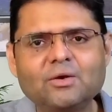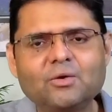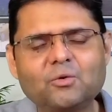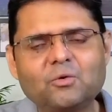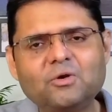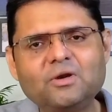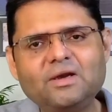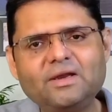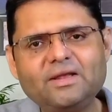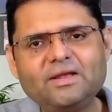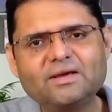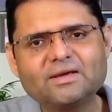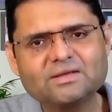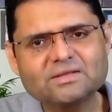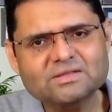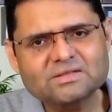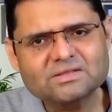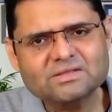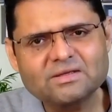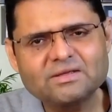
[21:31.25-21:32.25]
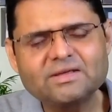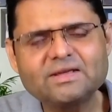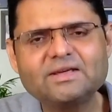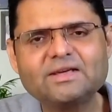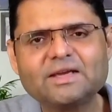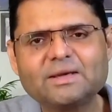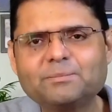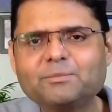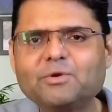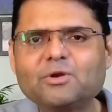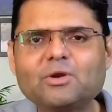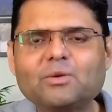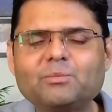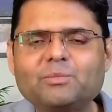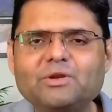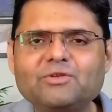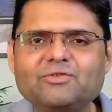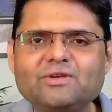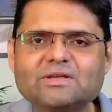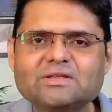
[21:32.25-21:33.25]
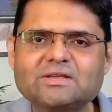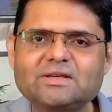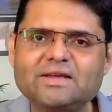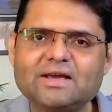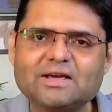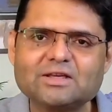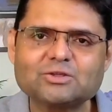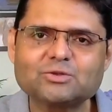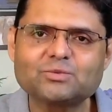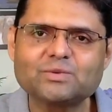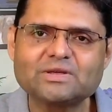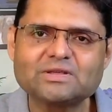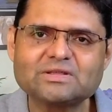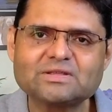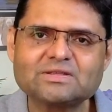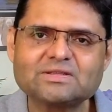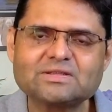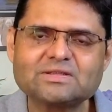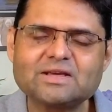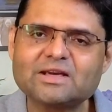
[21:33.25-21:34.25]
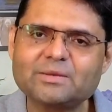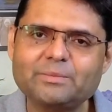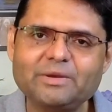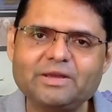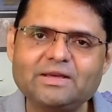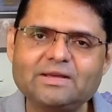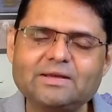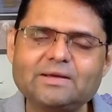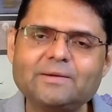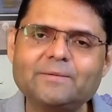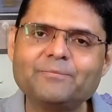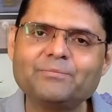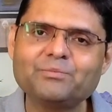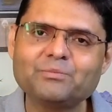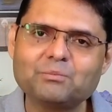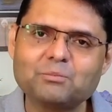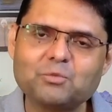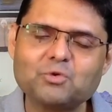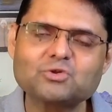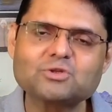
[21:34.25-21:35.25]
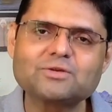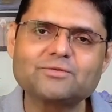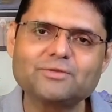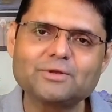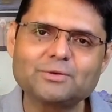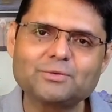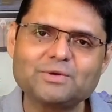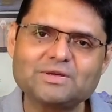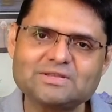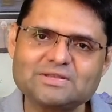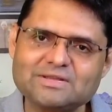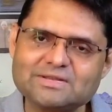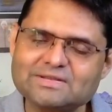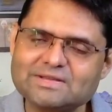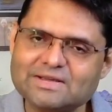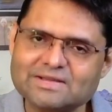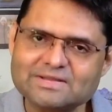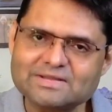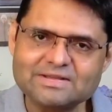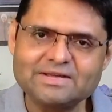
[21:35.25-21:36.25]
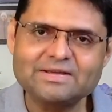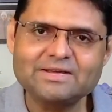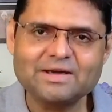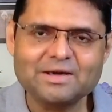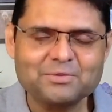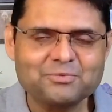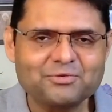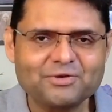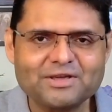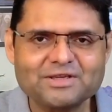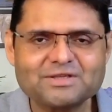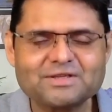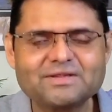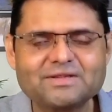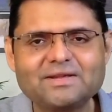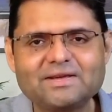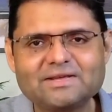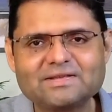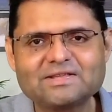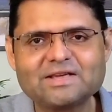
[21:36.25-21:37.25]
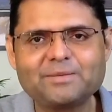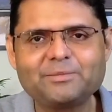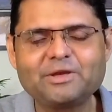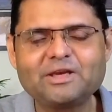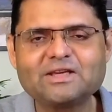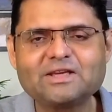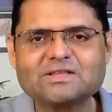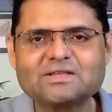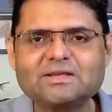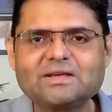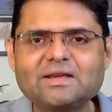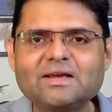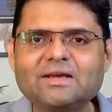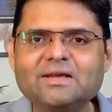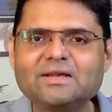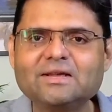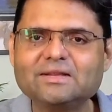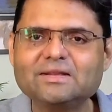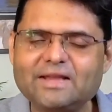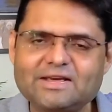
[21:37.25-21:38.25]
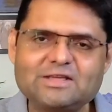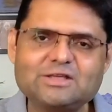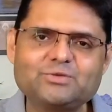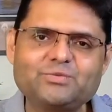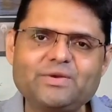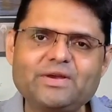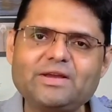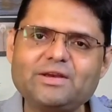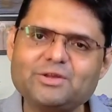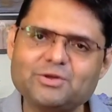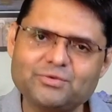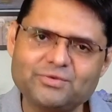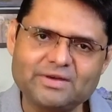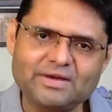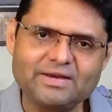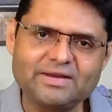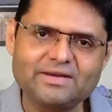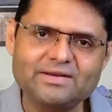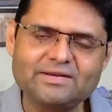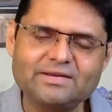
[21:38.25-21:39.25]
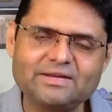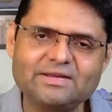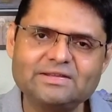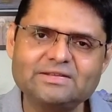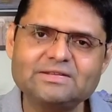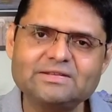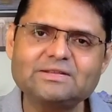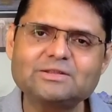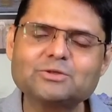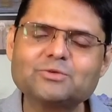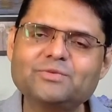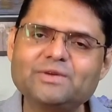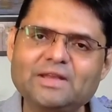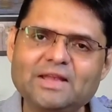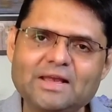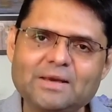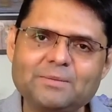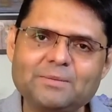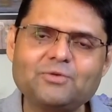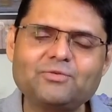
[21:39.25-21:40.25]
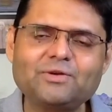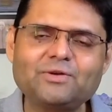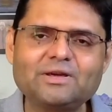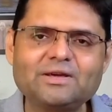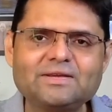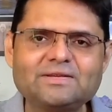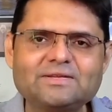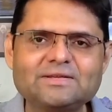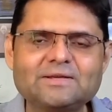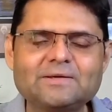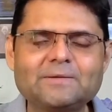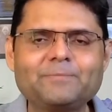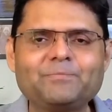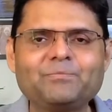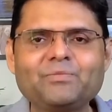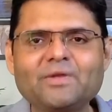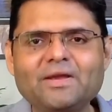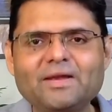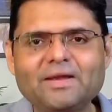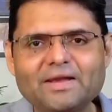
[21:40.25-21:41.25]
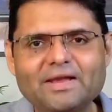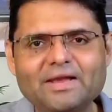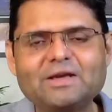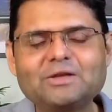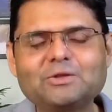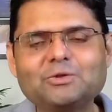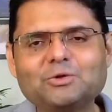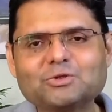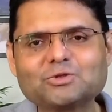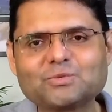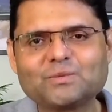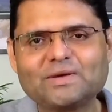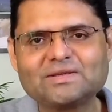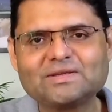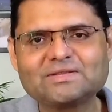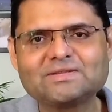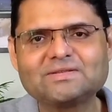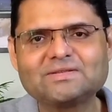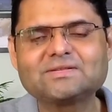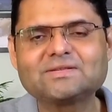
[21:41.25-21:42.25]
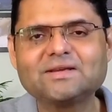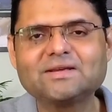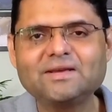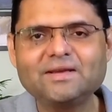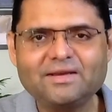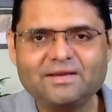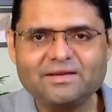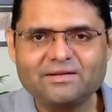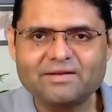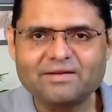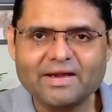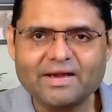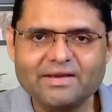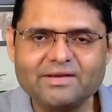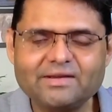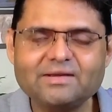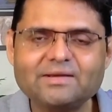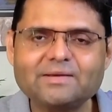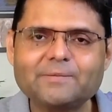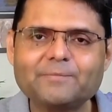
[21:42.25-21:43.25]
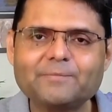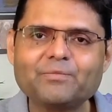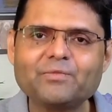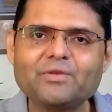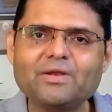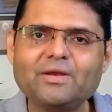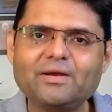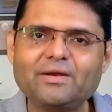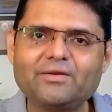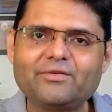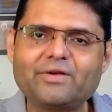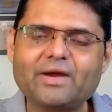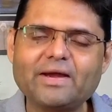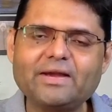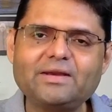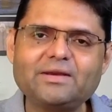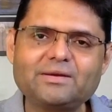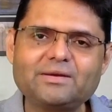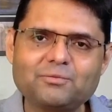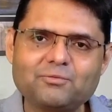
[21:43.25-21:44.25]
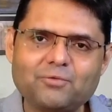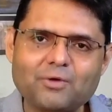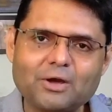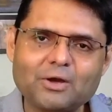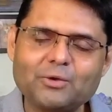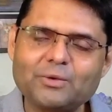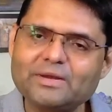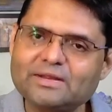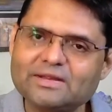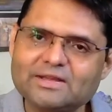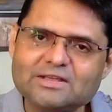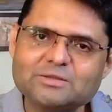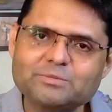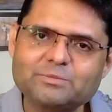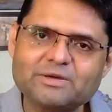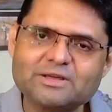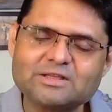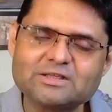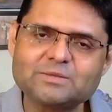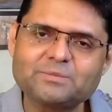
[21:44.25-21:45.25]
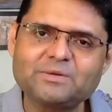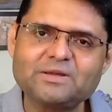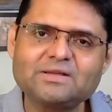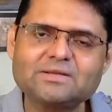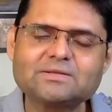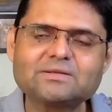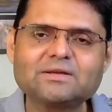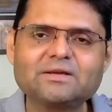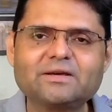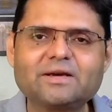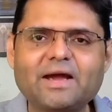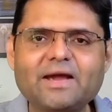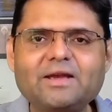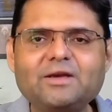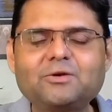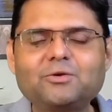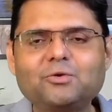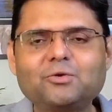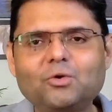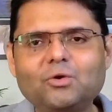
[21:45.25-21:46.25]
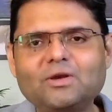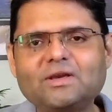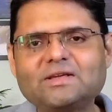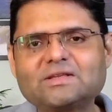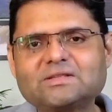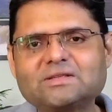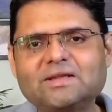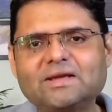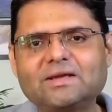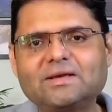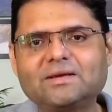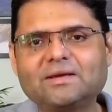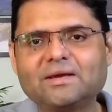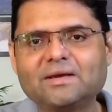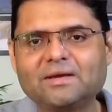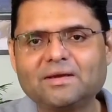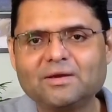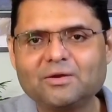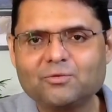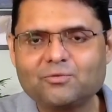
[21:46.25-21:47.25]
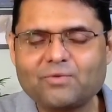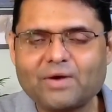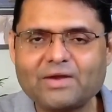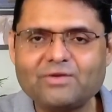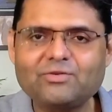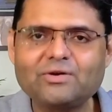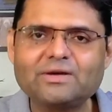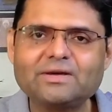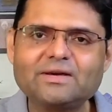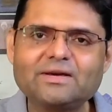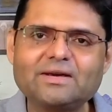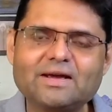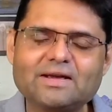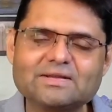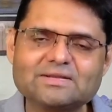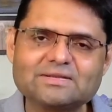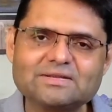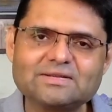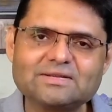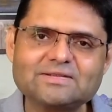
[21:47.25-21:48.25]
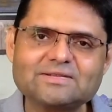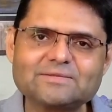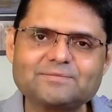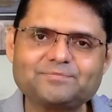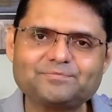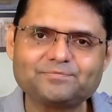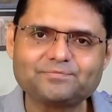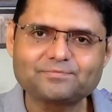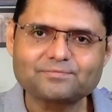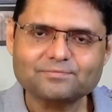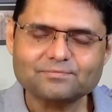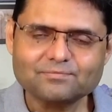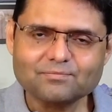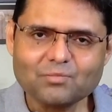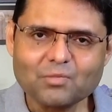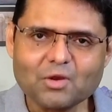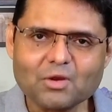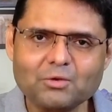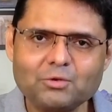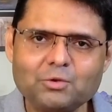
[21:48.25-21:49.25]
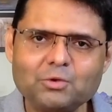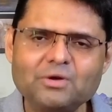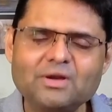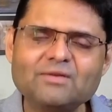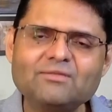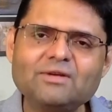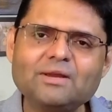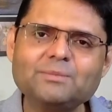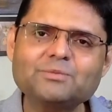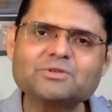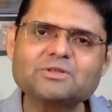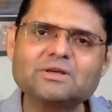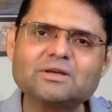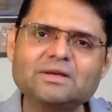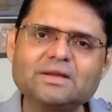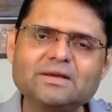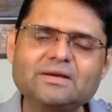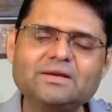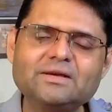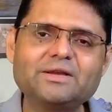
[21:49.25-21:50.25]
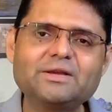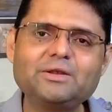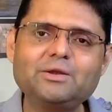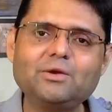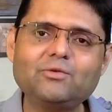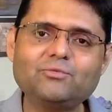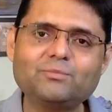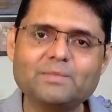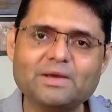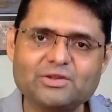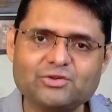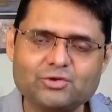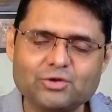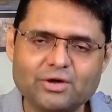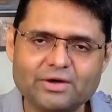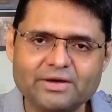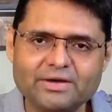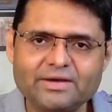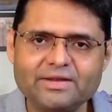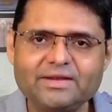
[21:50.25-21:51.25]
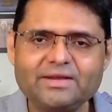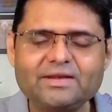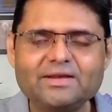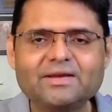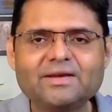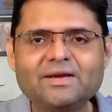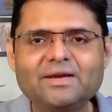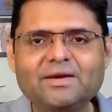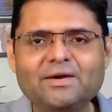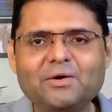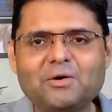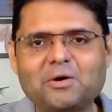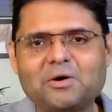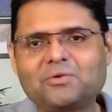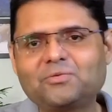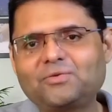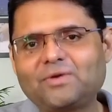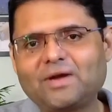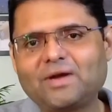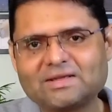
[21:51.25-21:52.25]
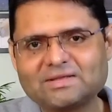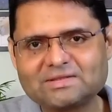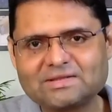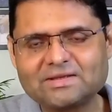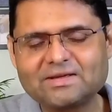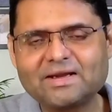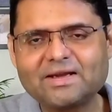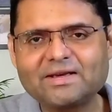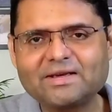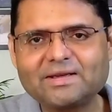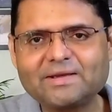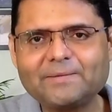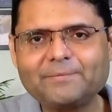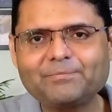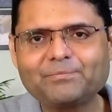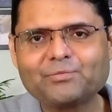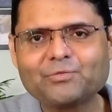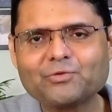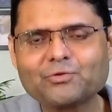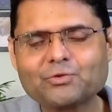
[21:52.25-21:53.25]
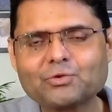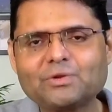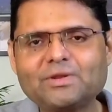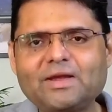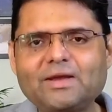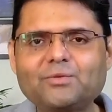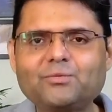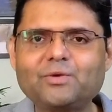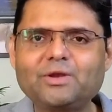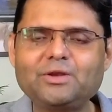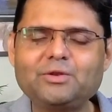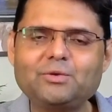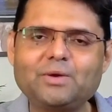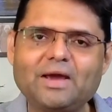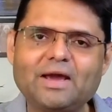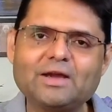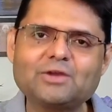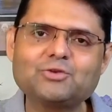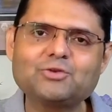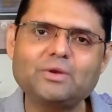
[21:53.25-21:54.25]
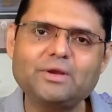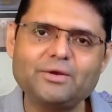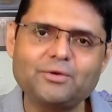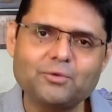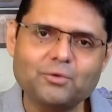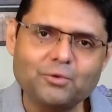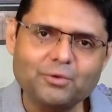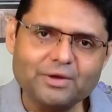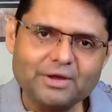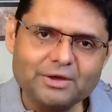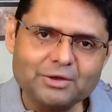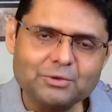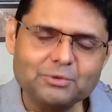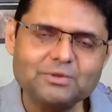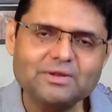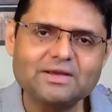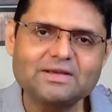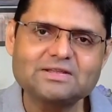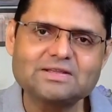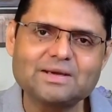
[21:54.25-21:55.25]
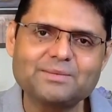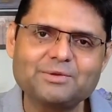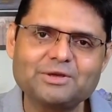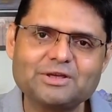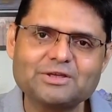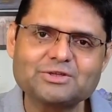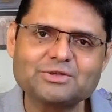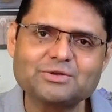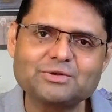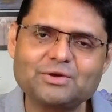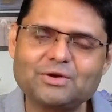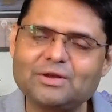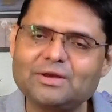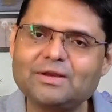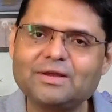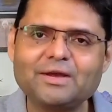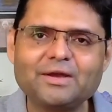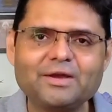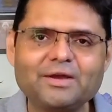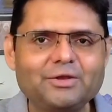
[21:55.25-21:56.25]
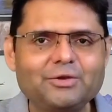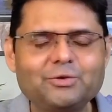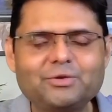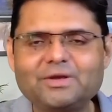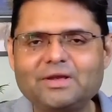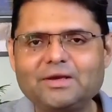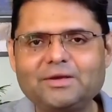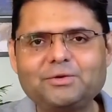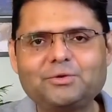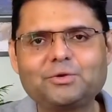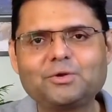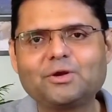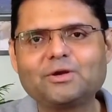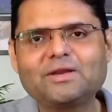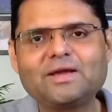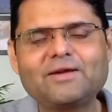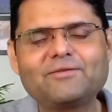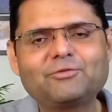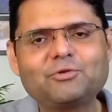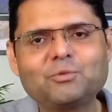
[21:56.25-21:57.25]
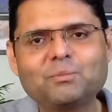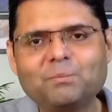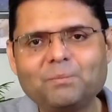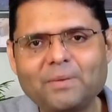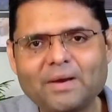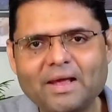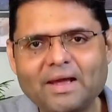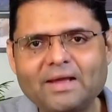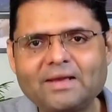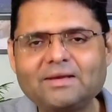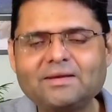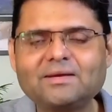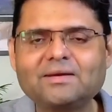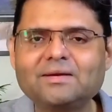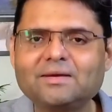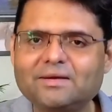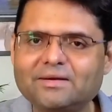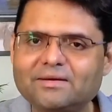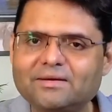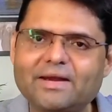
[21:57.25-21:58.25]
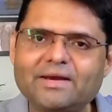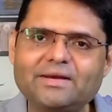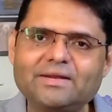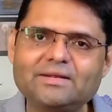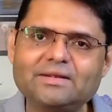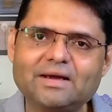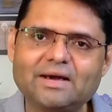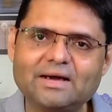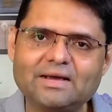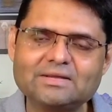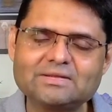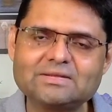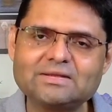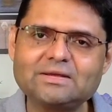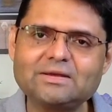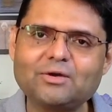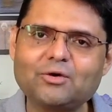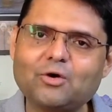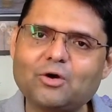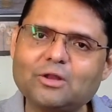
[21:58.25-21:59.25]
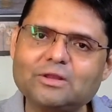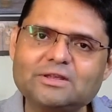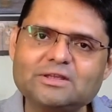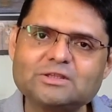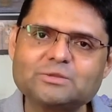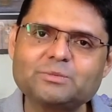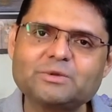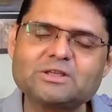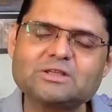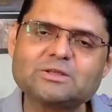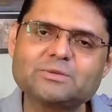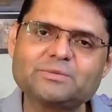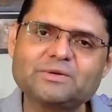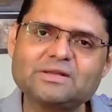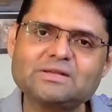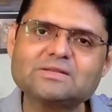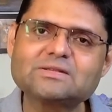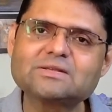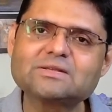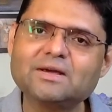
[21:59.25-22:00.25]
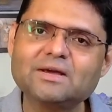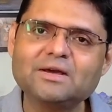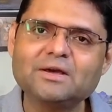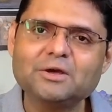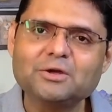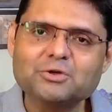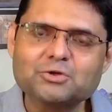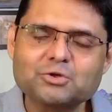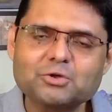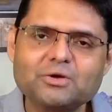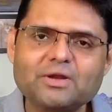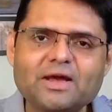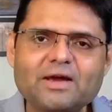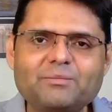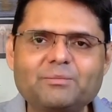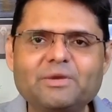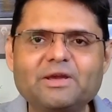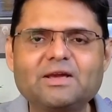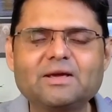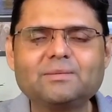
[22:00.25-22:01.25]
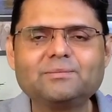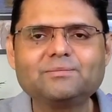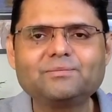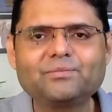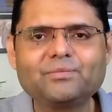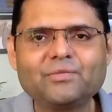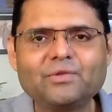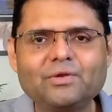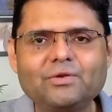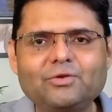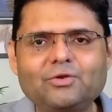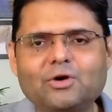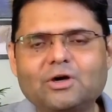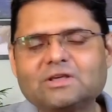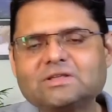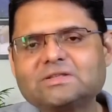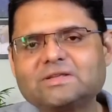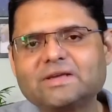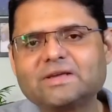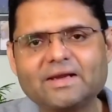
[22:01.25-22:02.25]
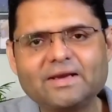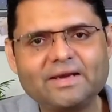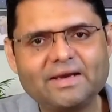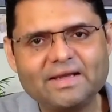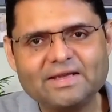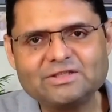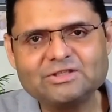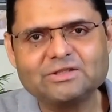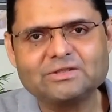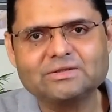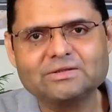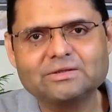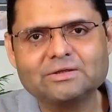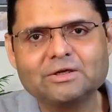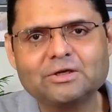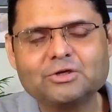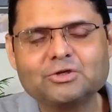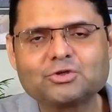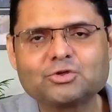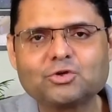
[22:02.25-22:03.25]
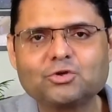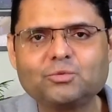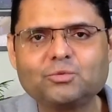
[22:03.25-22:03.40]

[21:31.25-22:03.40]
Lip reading: Only a certain number of previously asked questions are repeated. Most of the questions are set afresh in the examination. That is where you will need a teacher. So with help of a teacher, get those questions, write it, write following these principles, write no less than 500 answers to develop certain degree of maturity of answer writing, so that when you actually go into the examination hall, you really do not have to plan writing the answer. All these principles should have become your second nature, should